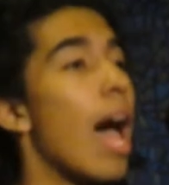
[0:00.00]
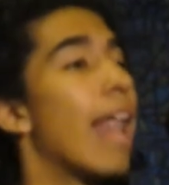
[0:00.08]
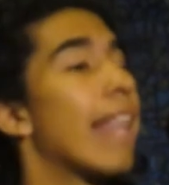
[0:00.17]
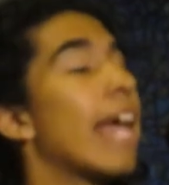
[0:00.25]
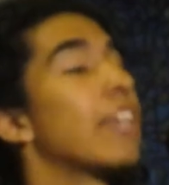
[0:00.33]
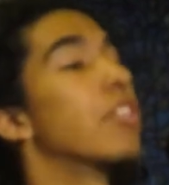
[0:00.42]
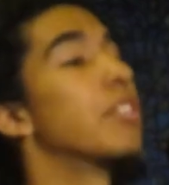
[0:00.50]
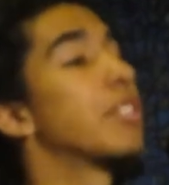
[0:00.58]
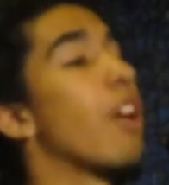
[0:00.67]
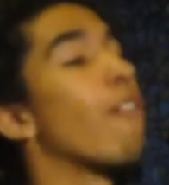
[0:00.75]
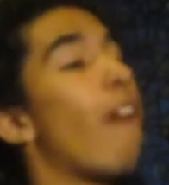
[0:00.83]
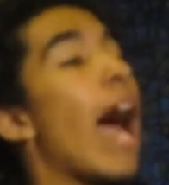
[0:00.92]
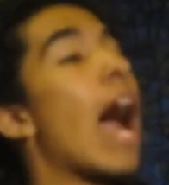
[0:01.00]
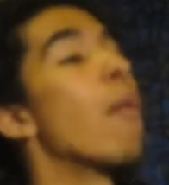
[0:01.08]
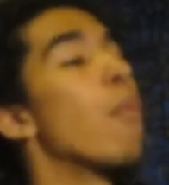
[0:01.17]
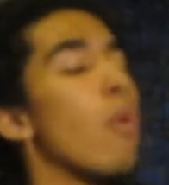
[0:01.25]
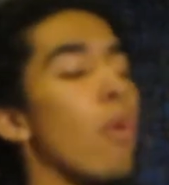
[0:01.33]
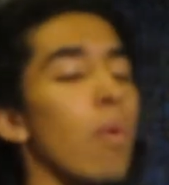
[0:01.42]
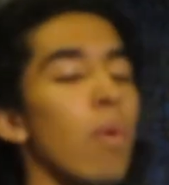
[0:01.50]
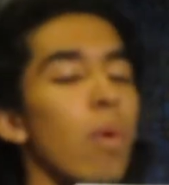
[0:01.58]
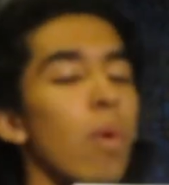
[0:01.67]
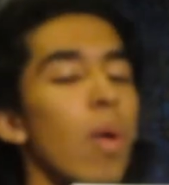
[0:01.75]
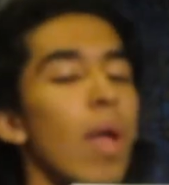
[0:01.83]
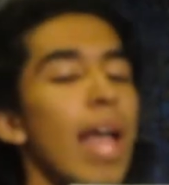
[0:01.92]
Let yourself howl
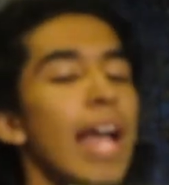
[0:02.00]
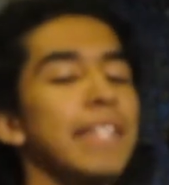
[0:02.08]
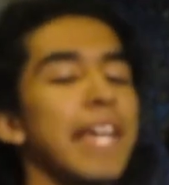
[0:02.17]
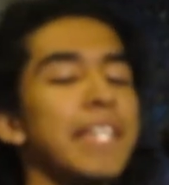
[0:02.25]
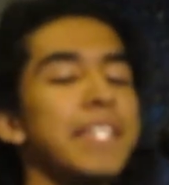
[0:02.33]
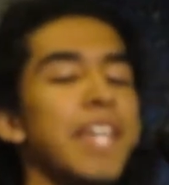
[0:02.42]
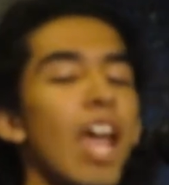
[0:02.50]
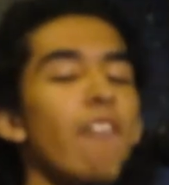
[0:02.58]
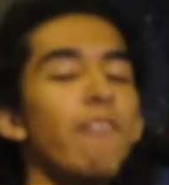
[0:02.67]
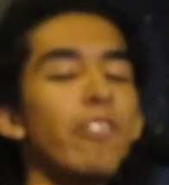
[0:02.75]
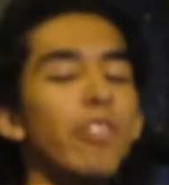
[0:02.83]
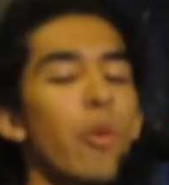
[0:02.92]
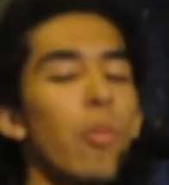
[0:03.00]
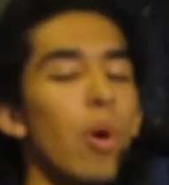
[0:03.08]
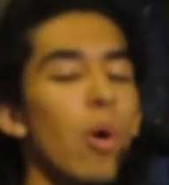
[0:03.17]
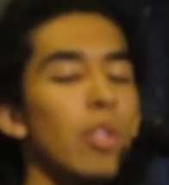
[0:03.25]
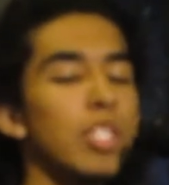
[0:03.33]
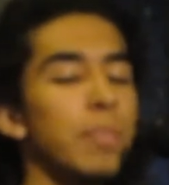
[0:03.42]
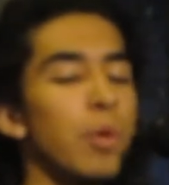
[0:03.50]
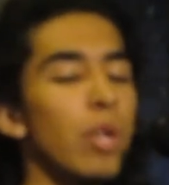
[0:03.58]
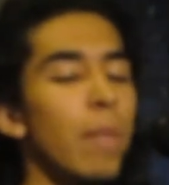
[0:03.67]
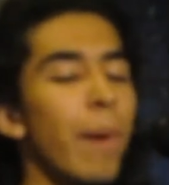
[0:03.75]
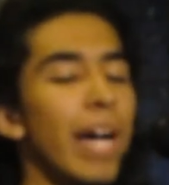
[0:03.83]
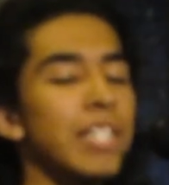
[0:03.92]
Taste carefully the words
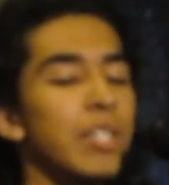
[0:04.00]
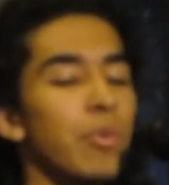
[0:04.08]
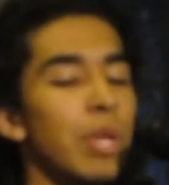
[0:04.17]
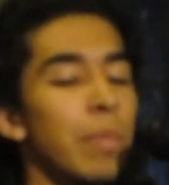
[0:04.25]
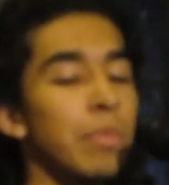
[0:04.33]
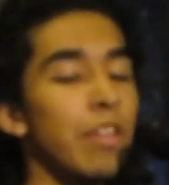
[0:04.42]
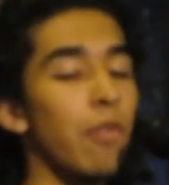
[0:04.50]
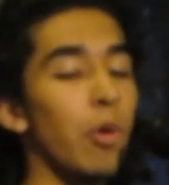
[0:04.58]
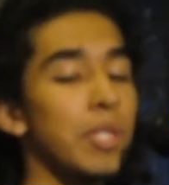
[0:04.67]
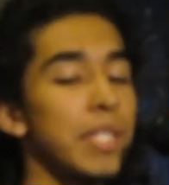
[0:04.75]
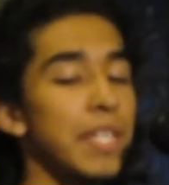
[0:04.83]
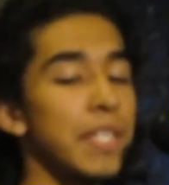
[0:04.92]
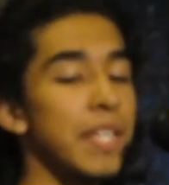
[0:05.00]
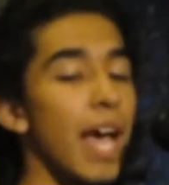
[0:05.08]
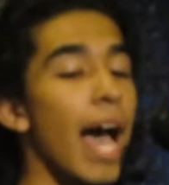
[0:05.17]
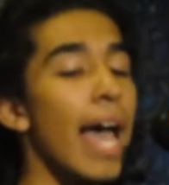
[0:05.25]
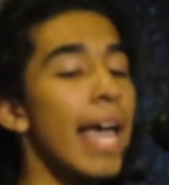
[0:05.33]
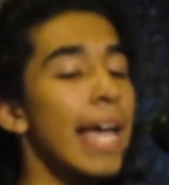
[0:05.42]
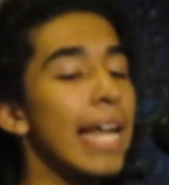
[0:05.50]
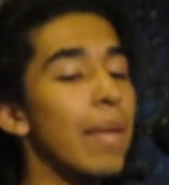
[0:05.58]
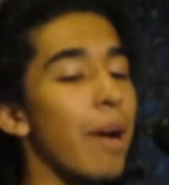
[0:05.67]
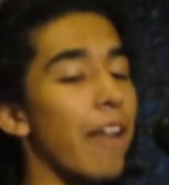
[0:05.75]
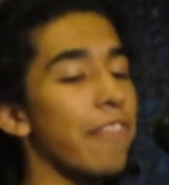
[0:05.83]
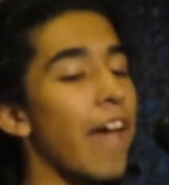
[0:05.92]
muted by screams of justicia y
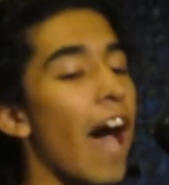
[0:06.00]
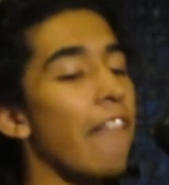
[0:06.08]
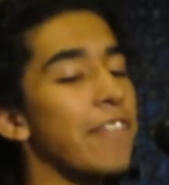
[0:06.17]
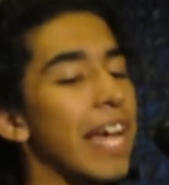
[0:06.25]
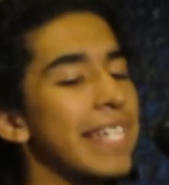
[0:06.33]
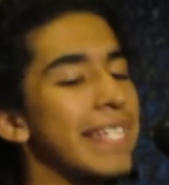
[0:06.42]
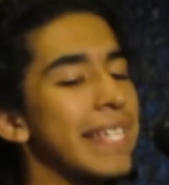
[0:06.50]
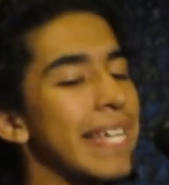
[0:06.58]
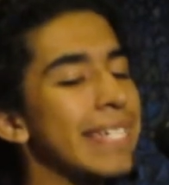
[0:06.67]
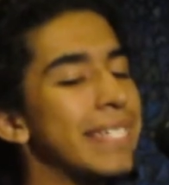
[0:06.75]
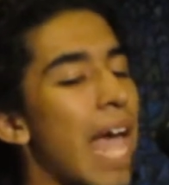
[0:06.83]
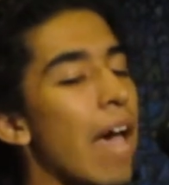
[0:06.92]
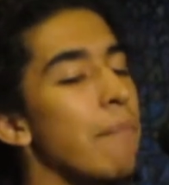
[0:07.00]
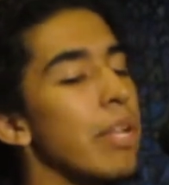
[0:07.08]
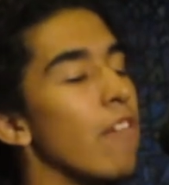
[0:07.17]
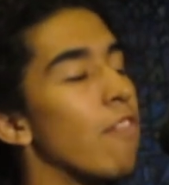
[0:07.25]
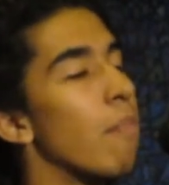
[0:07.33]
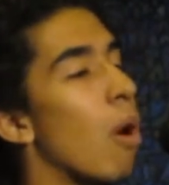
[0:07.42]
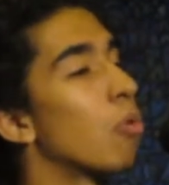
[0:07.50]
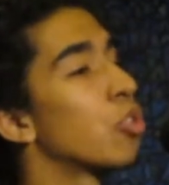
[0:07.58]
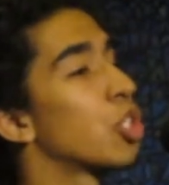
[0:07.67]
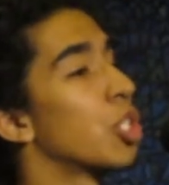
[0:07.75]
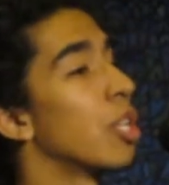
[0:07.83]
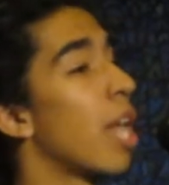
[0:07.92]
libertad. Taste the enjambment of
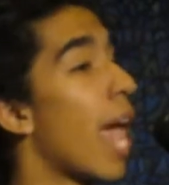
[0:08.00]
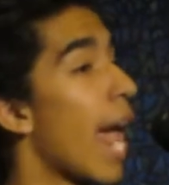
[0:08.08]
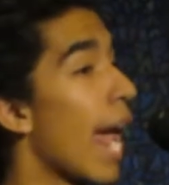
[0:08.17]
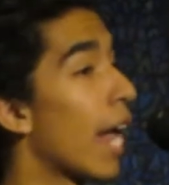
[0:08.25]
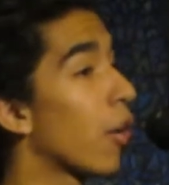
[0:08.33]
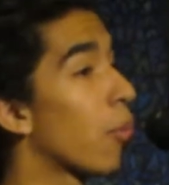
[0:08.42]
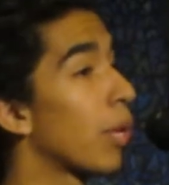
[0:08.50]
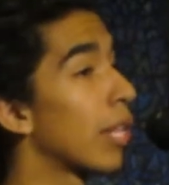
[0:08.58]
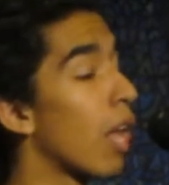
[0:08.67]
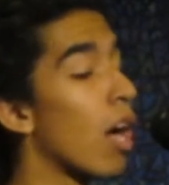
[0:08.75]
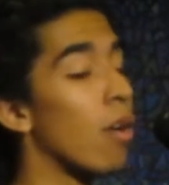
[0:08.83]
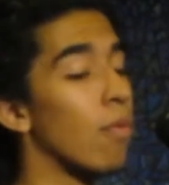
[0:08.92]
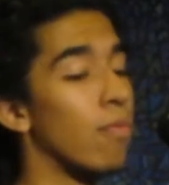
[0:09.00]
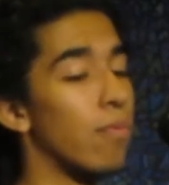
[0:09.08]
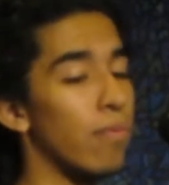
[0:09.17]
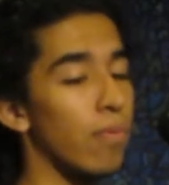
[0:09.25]
emotion, angry love.